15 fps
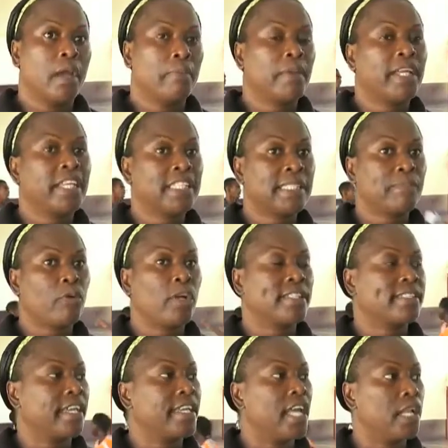Playing
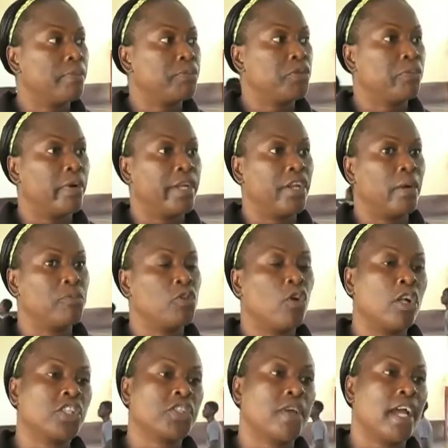sports can help you, but you
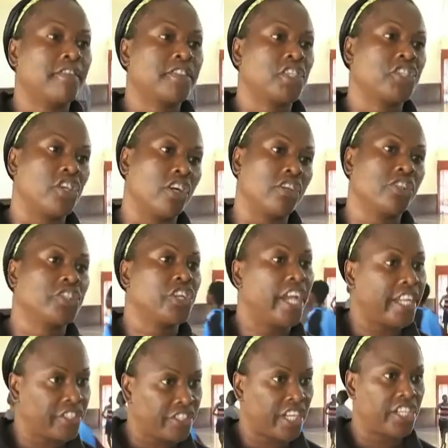also have to juggle your
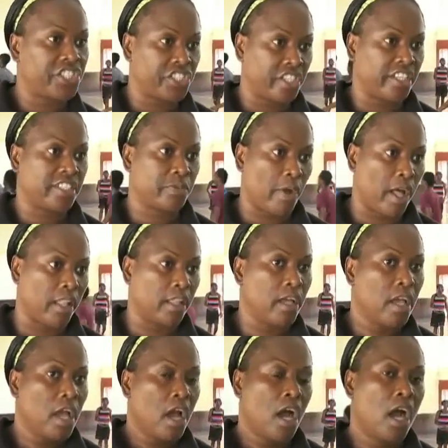education as well.
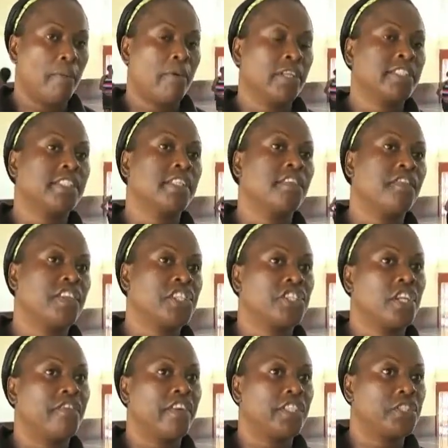Under the
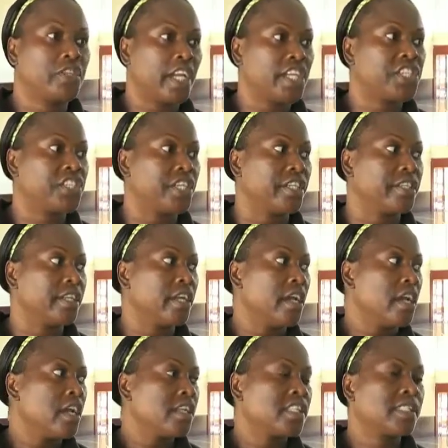Division of Education,
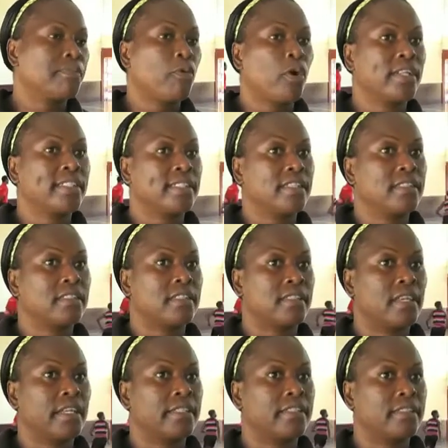sports is
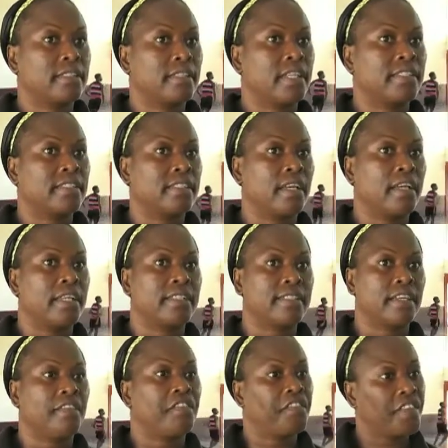it's
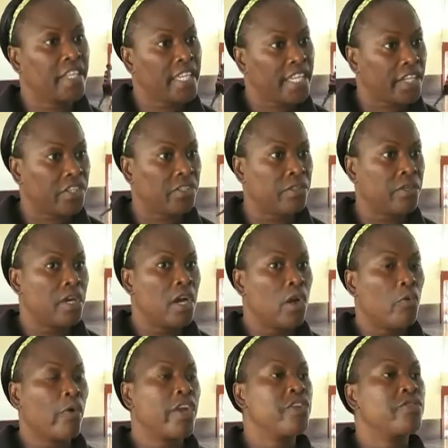a vehicle
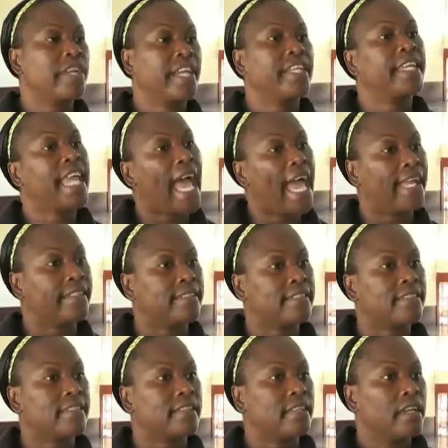where you can
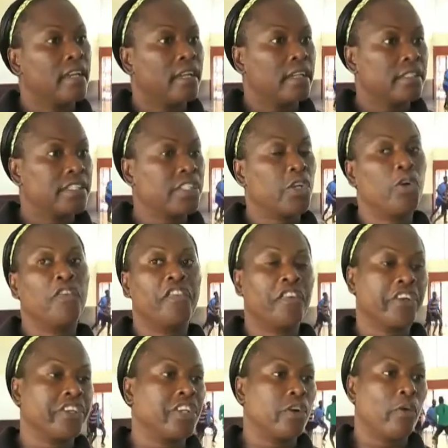enhance to go
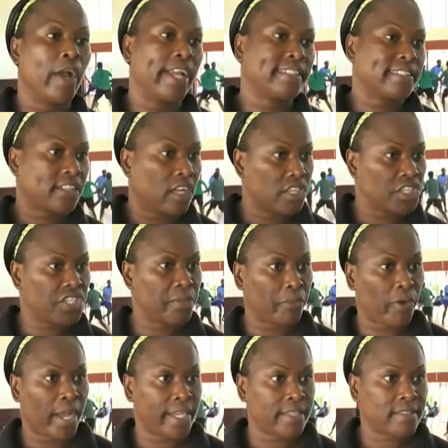further, where scholarship
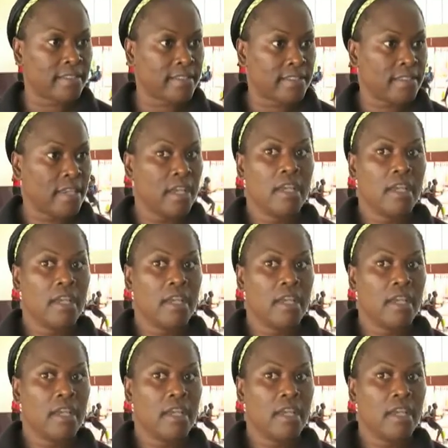wise,